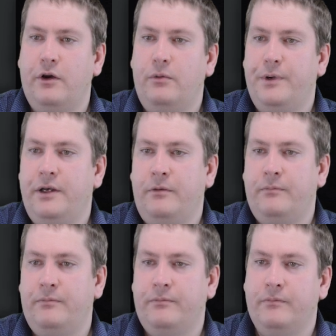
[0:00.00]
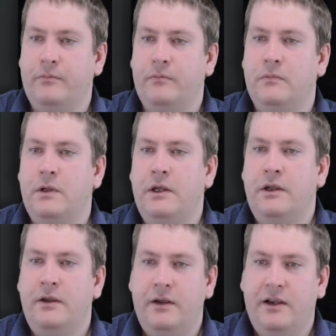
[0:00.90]
Open.
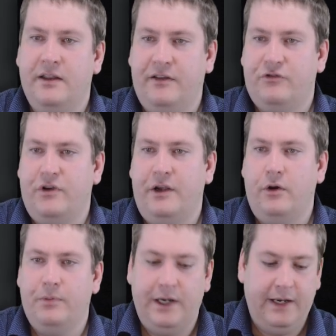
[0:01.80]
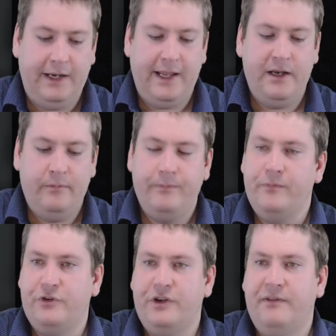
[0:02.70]
Now let's try opening it again,
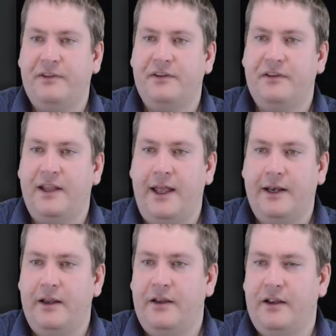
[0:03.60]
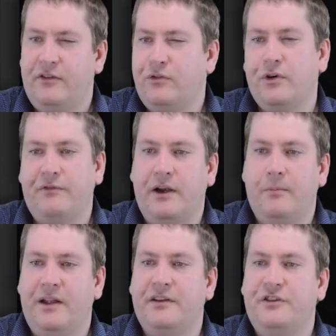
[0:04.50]
which should give us that sort of error
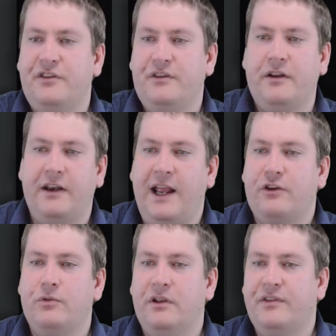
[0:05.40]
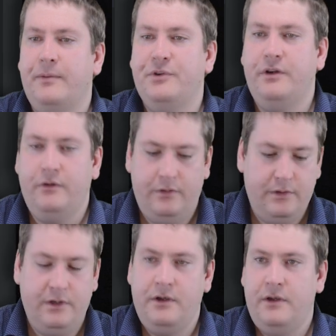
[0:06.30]
message. It's not an actual exception.
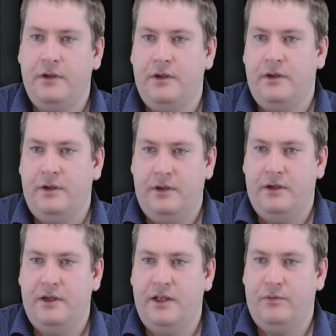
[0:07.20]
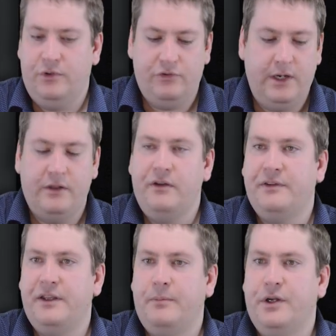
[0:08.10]
And we'll try
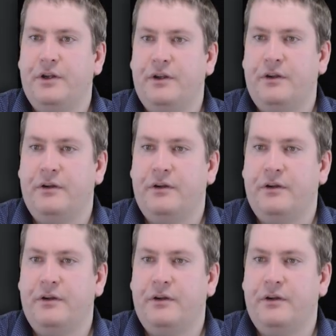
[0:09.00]
closing the book.